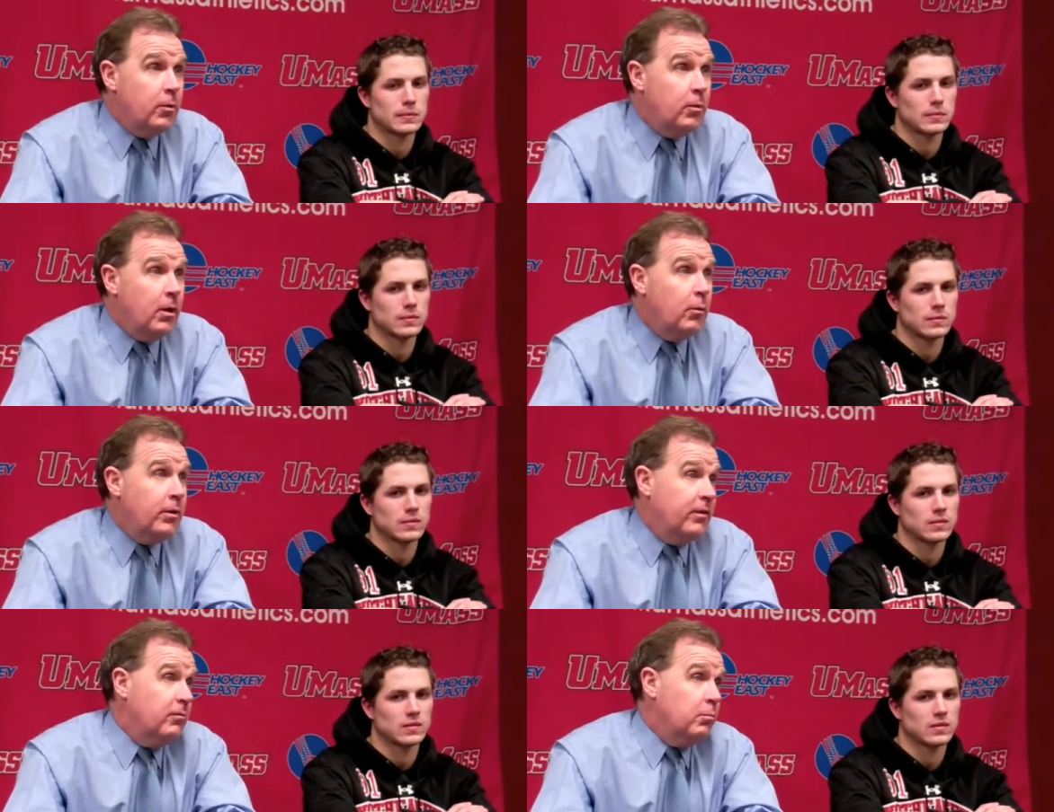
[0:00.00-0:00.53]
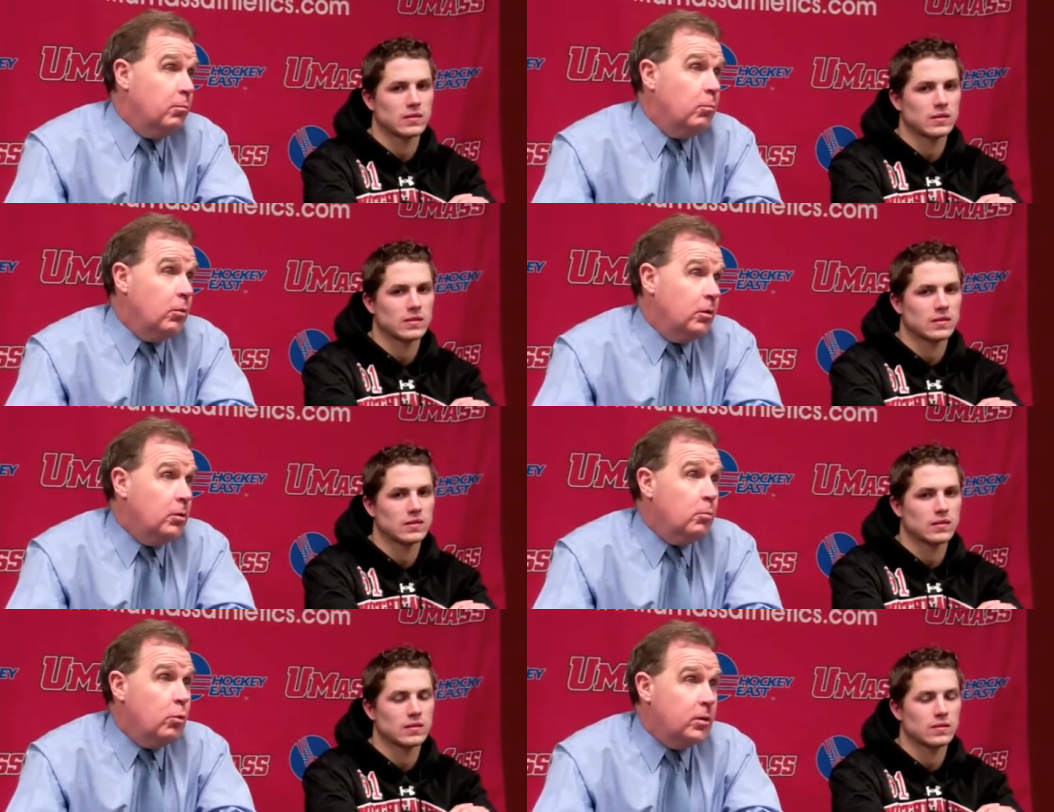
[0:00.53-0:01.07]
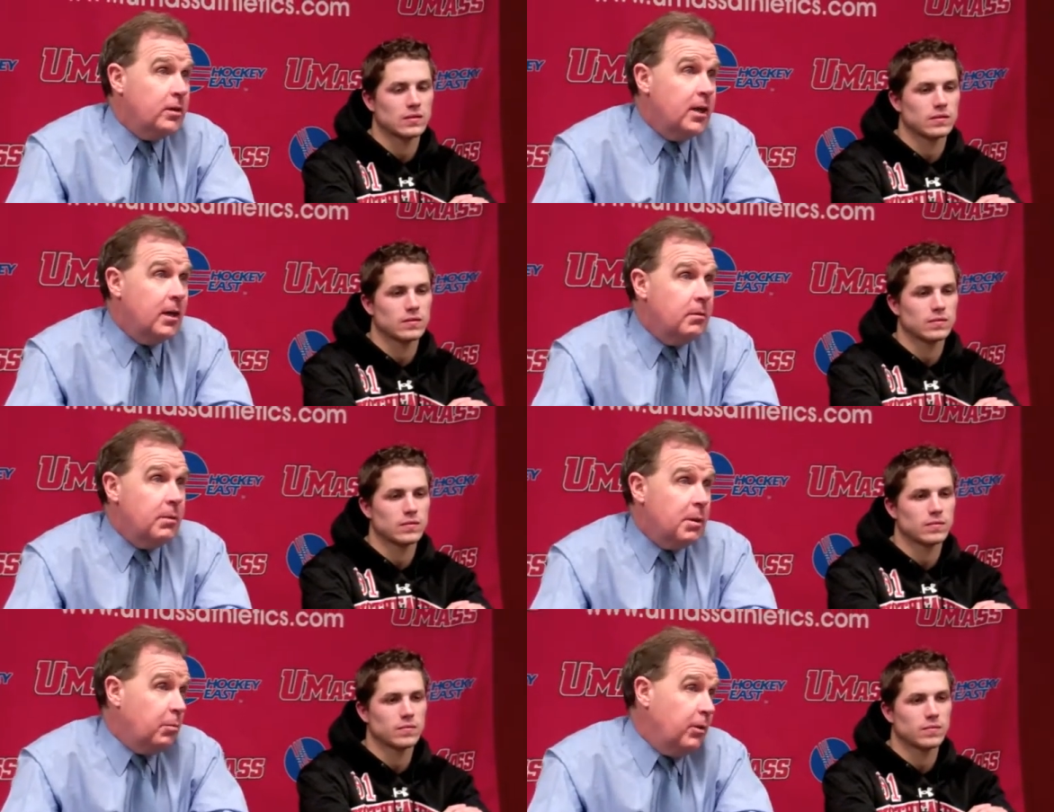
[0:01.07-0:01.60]
Speaker 1: well. We have a little more
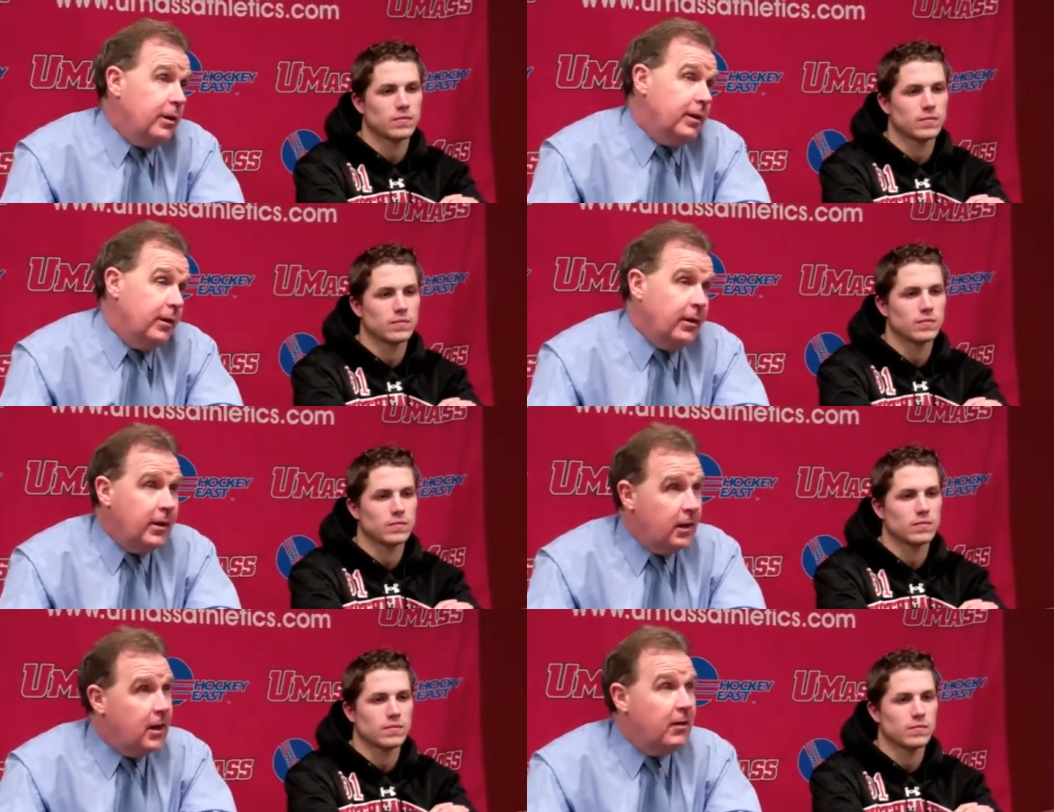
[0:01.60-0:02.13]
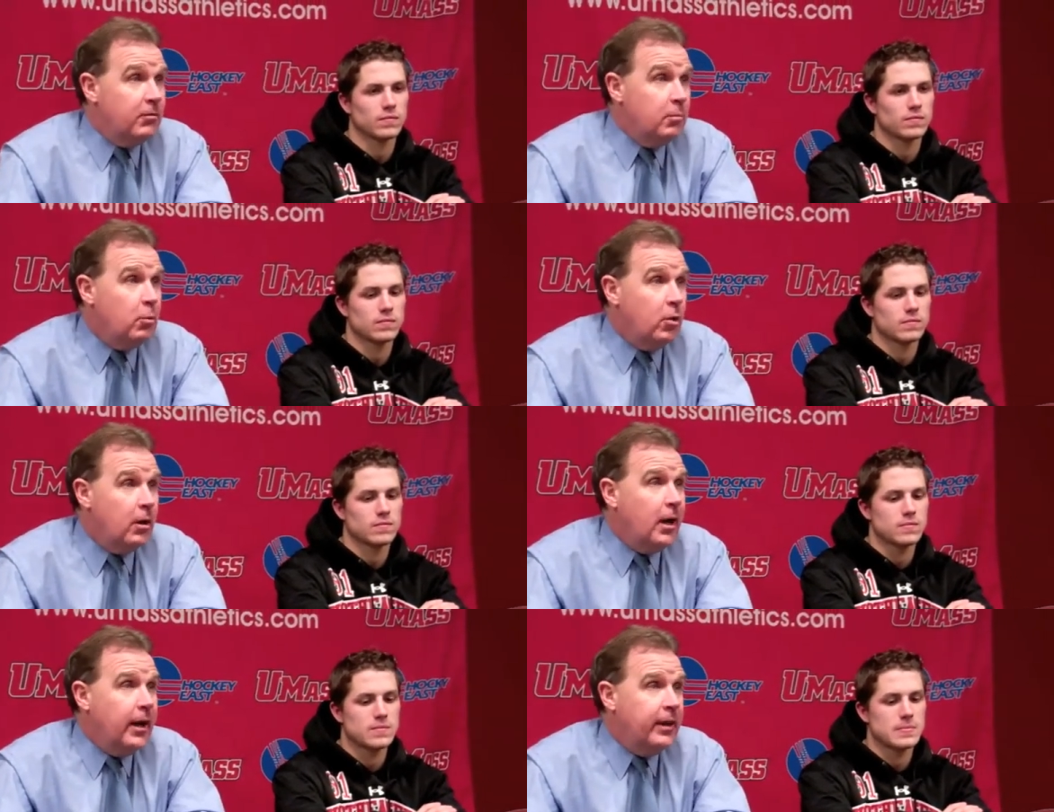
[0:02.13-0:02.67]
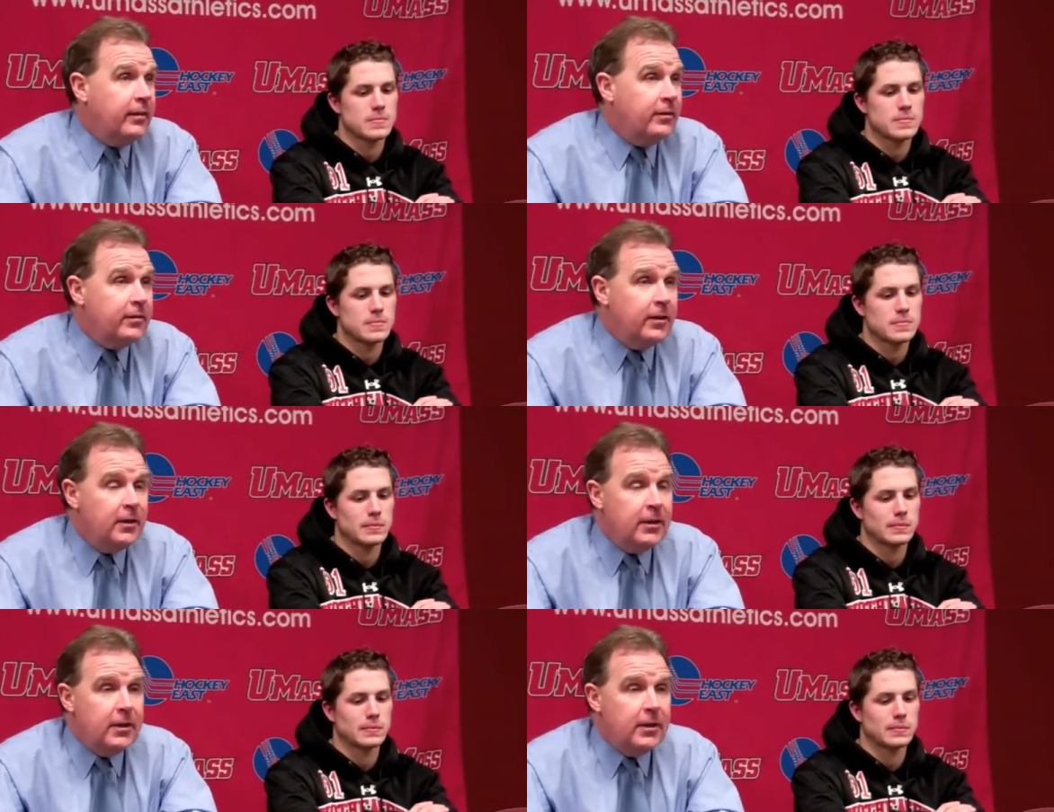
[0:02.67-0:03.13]
time to make a play. Now you got to cover more ice,